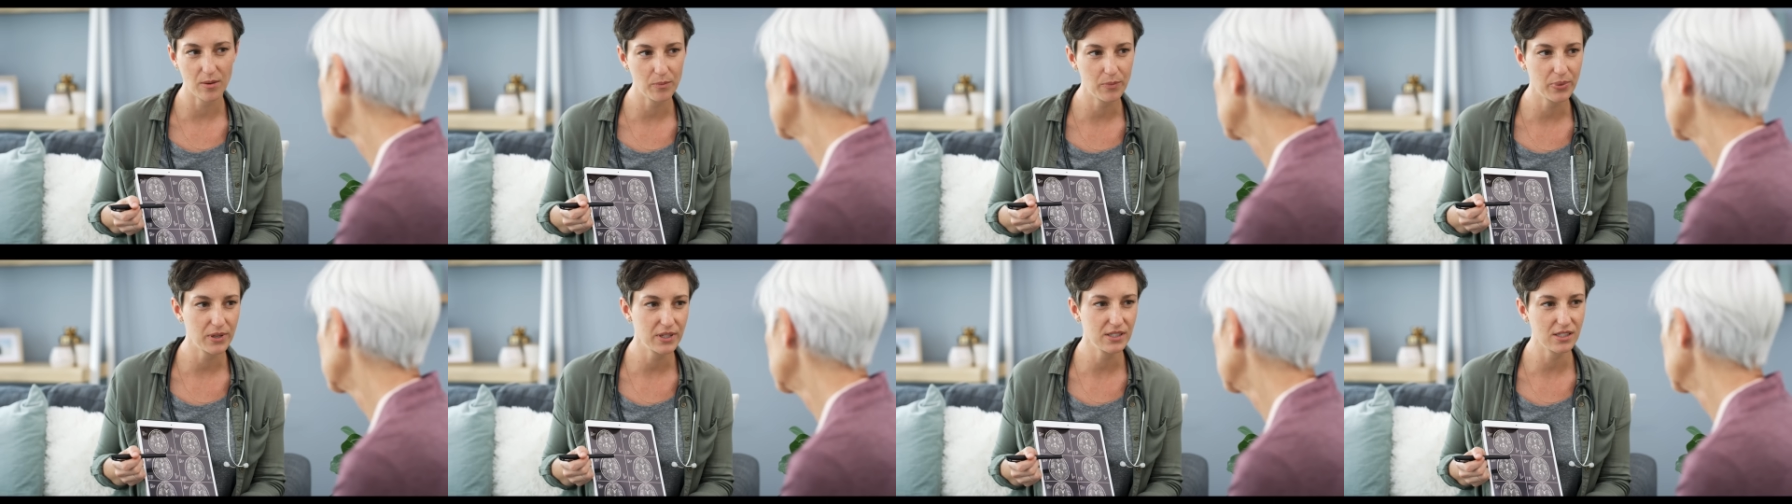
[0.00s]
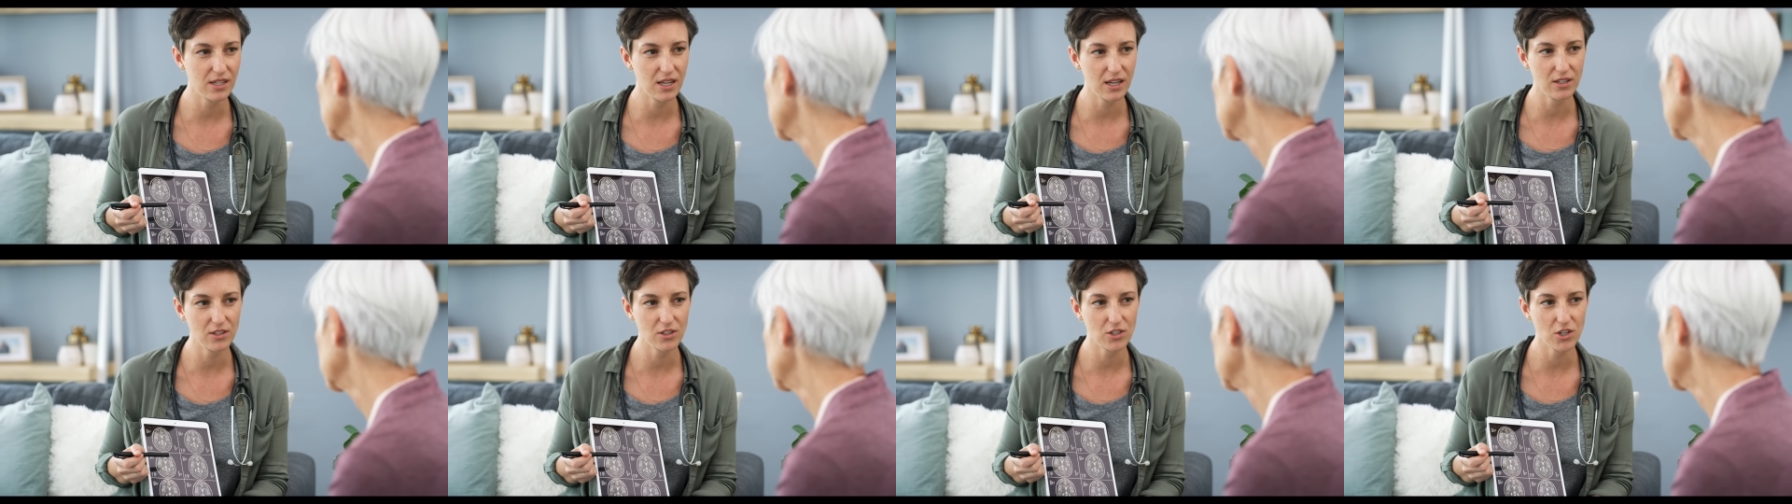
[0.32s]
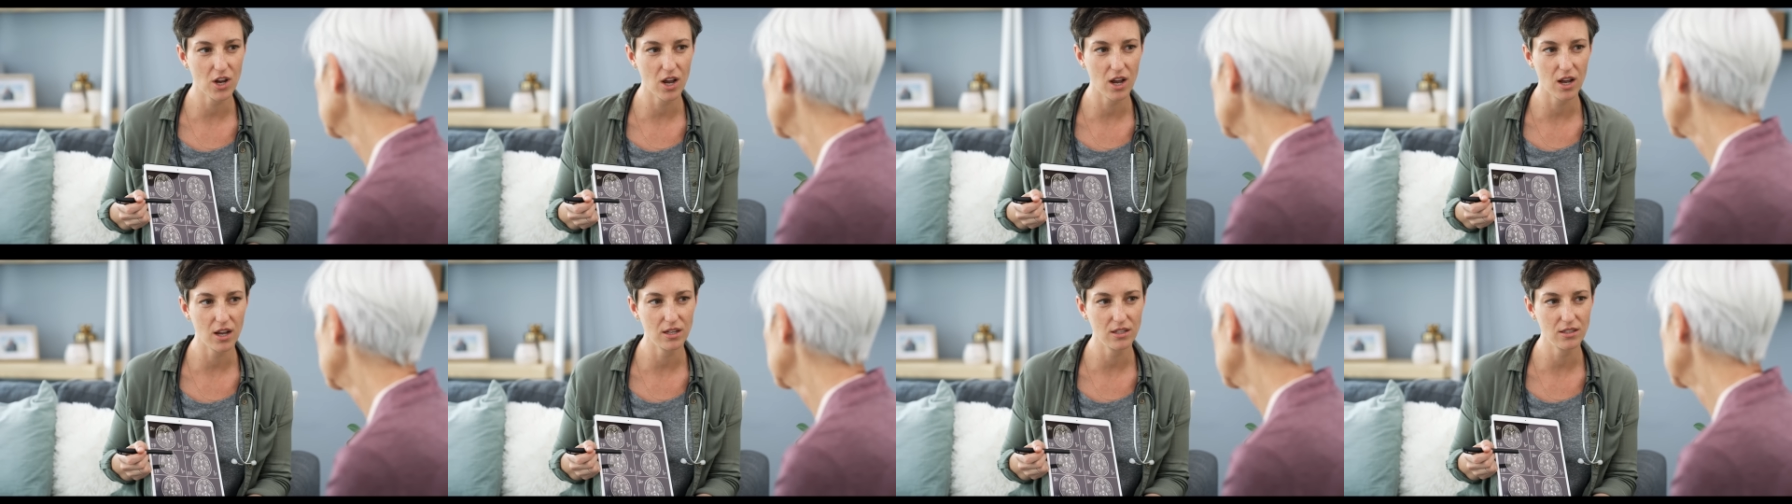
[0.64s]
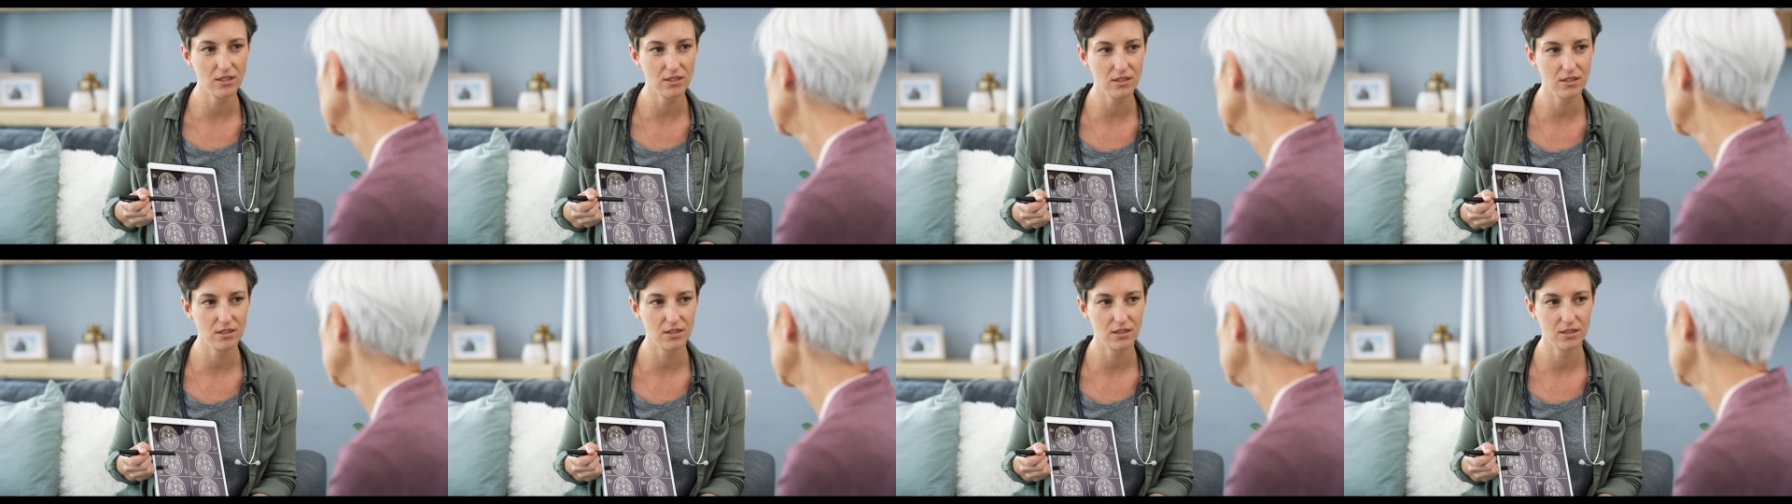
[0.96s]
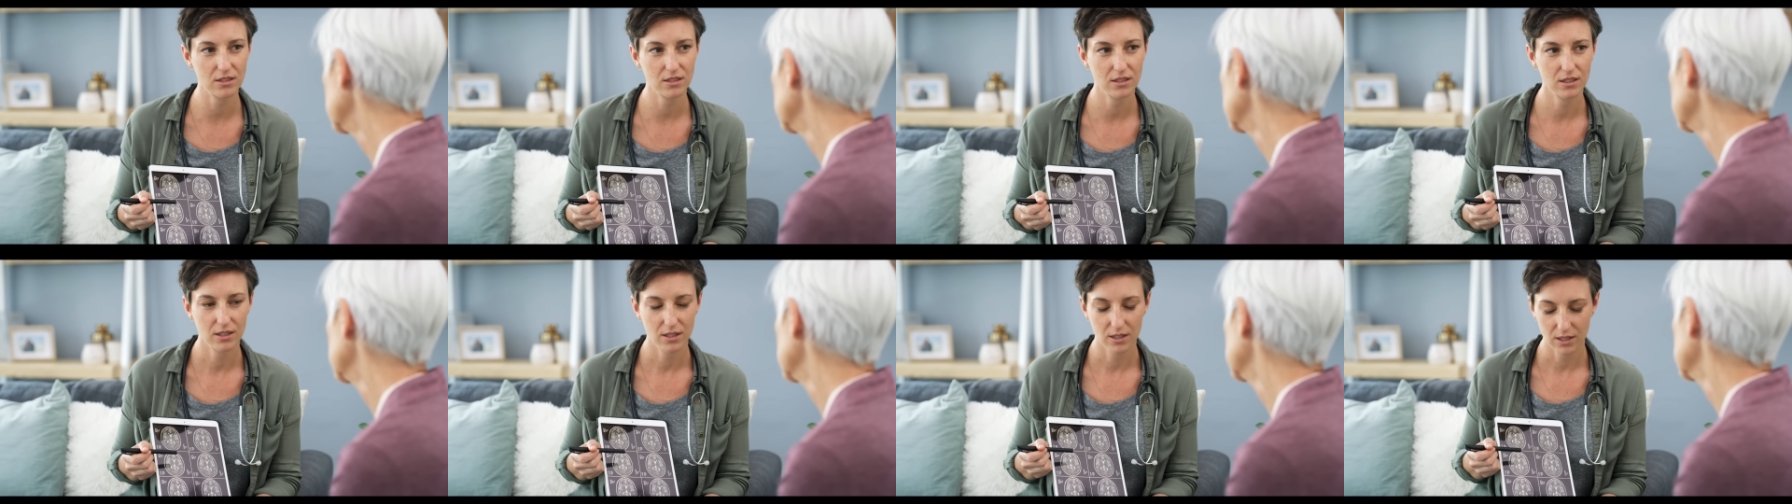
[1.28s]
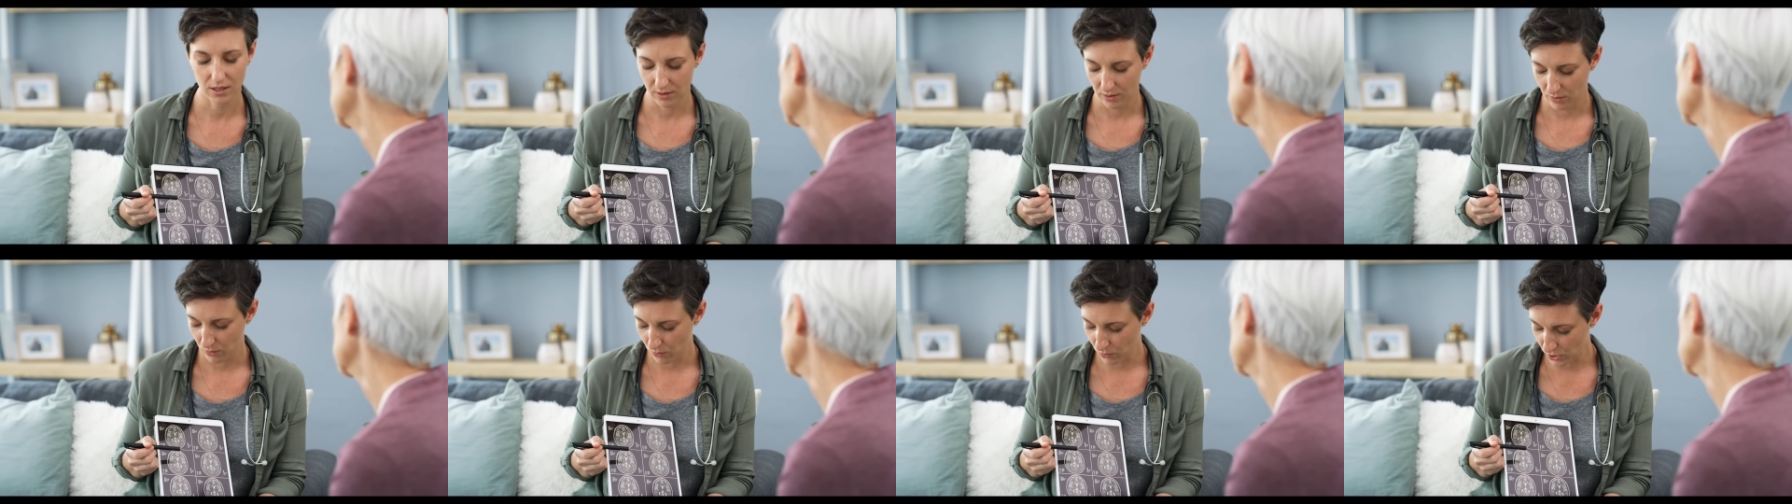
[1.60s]
is diagnosed with
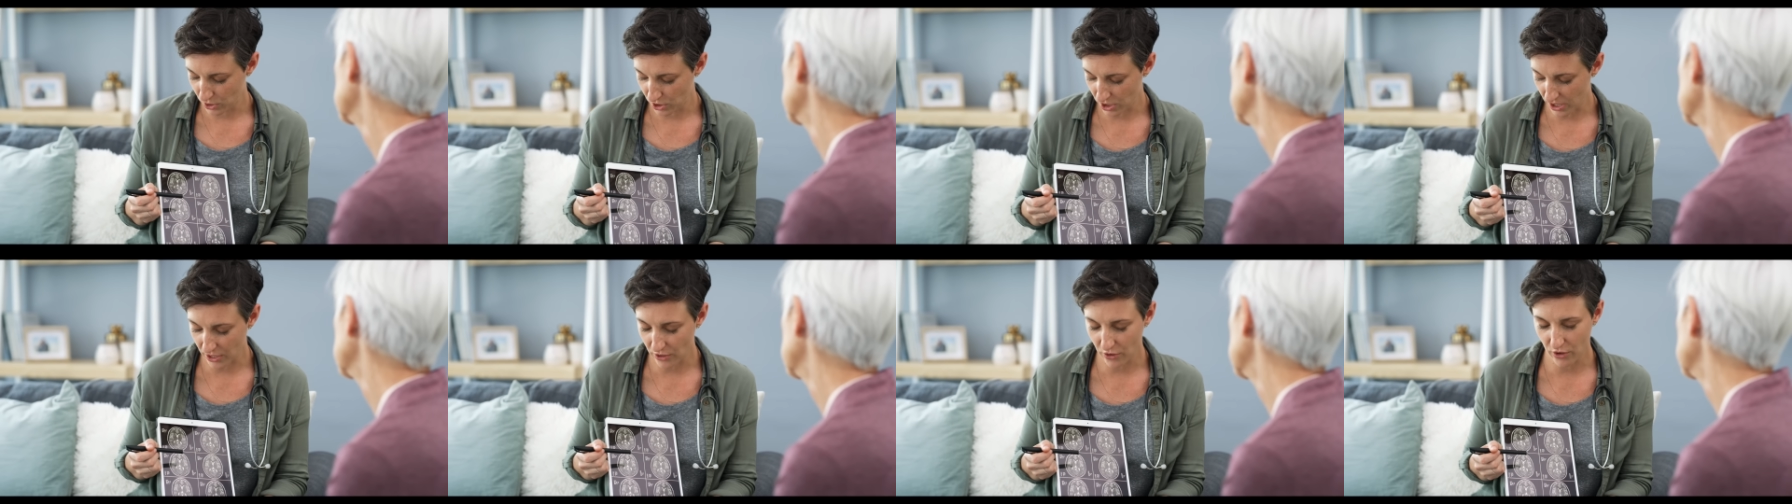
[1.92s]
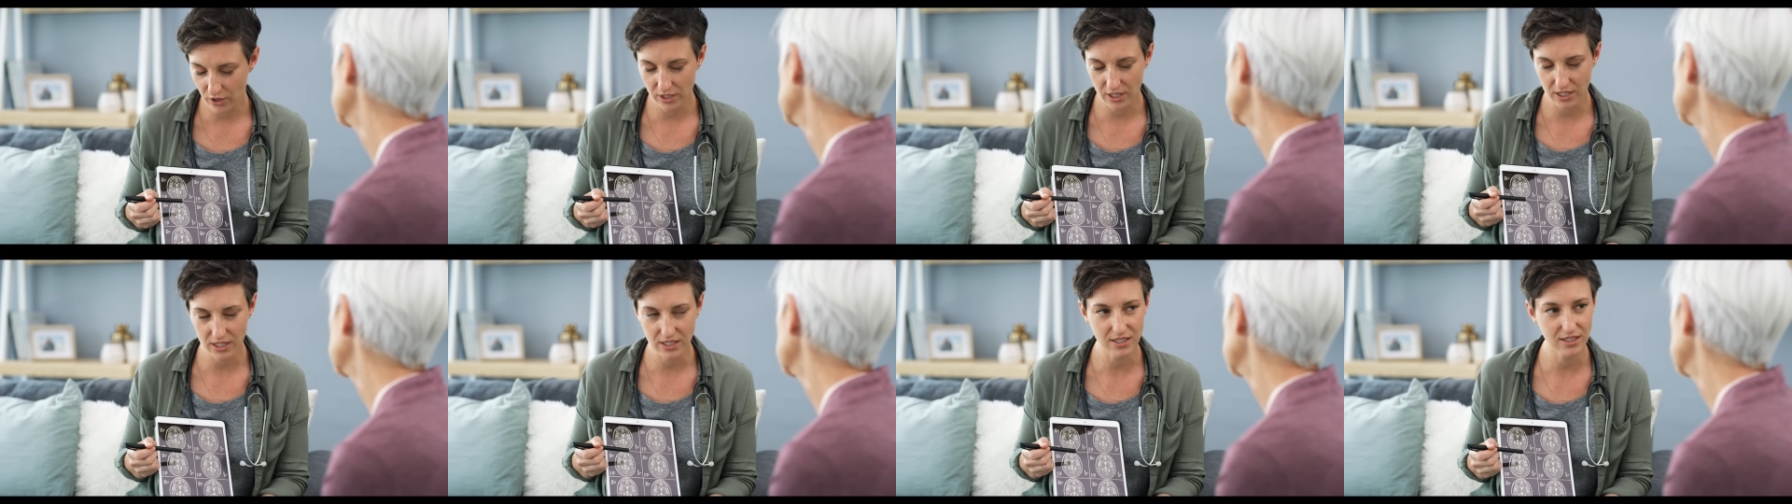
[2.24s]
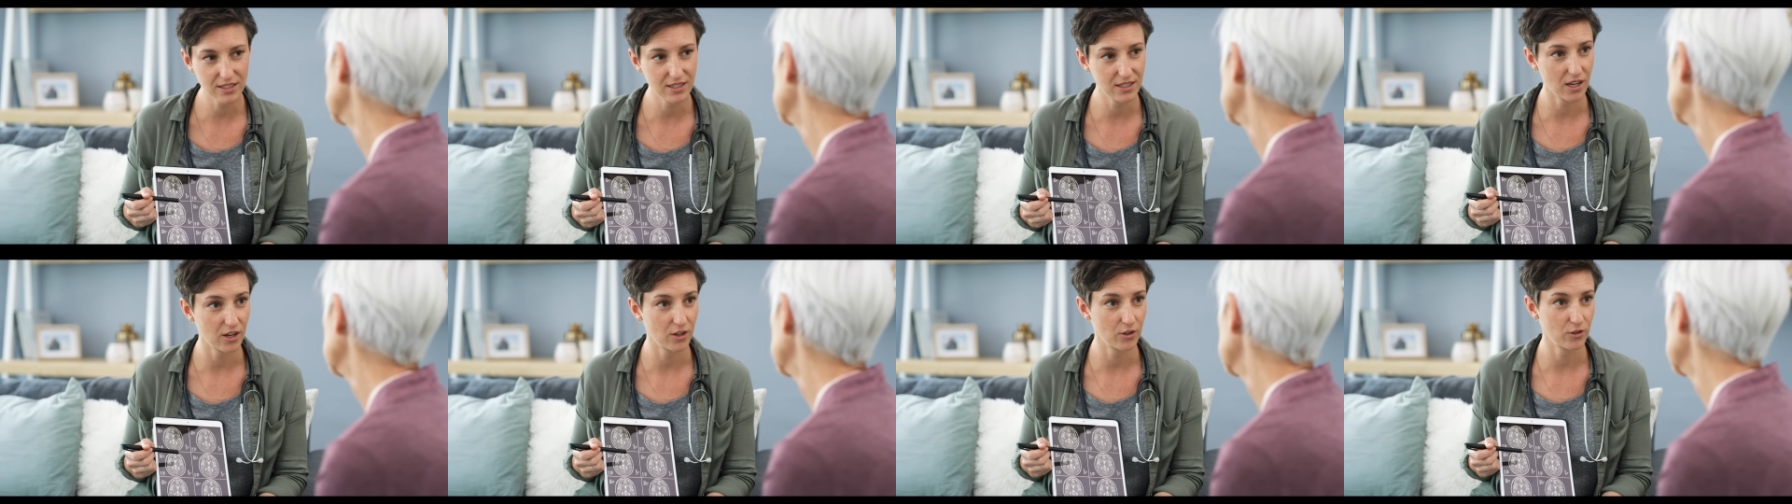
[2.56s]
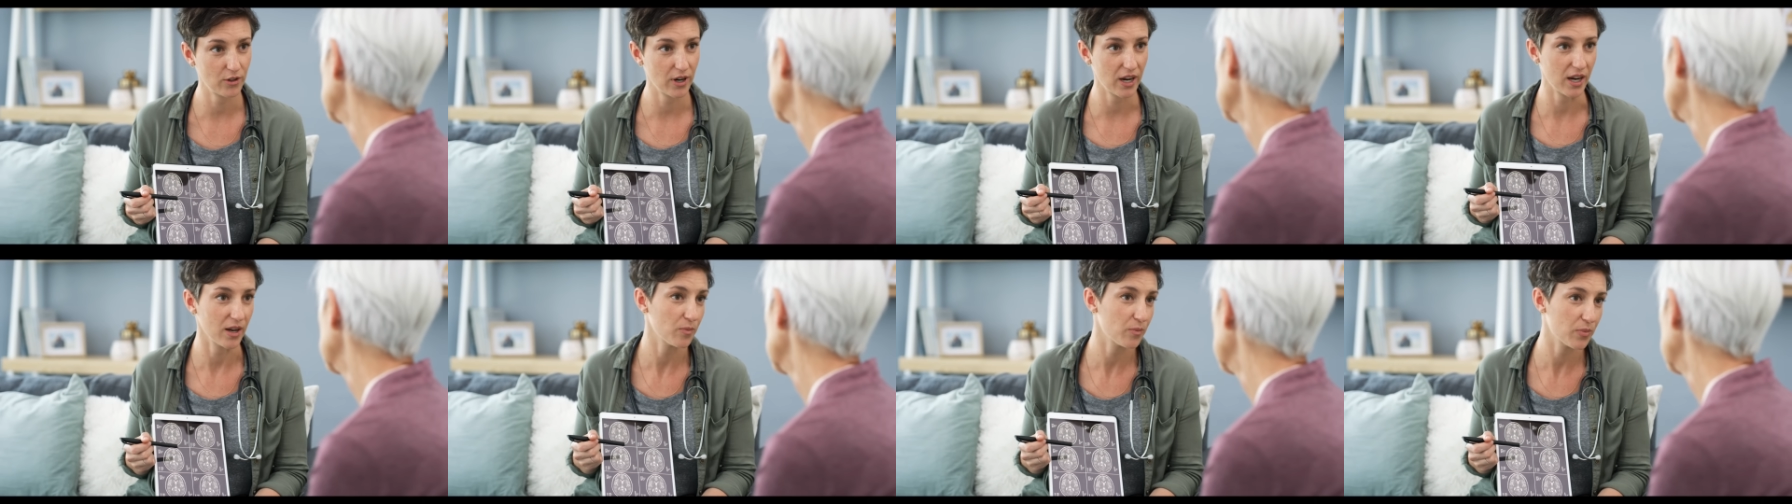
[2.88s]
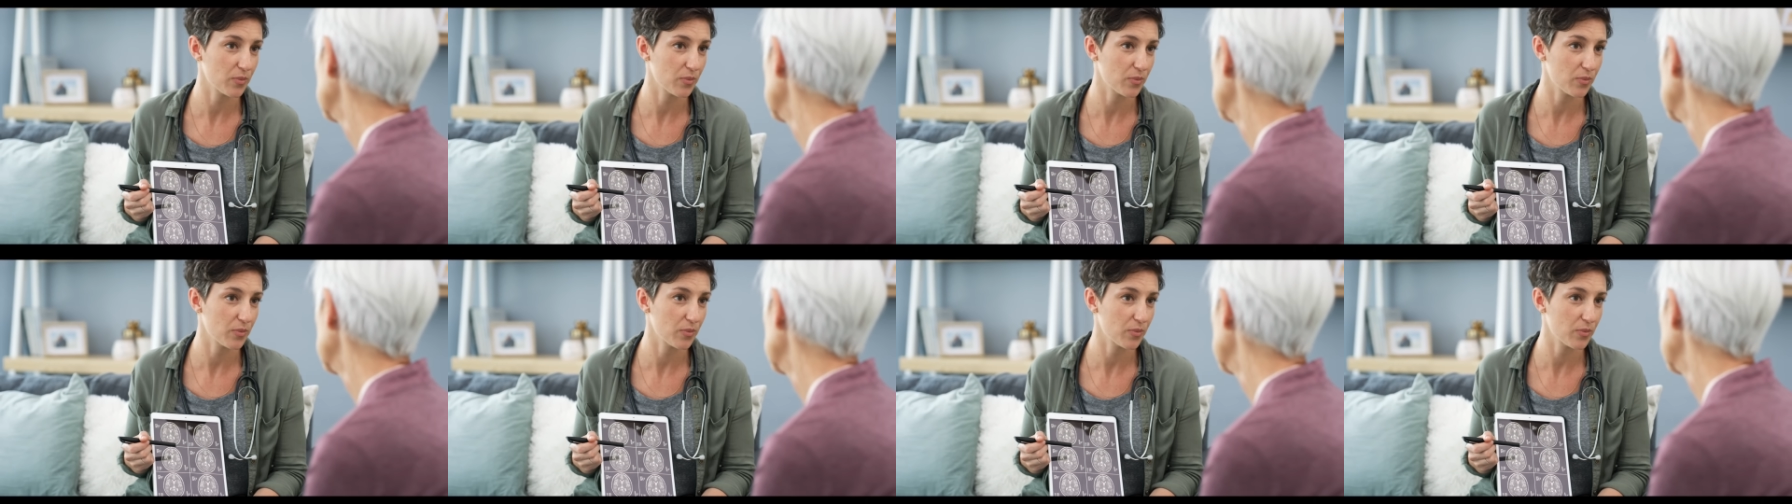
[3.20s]
dementia every three seconds.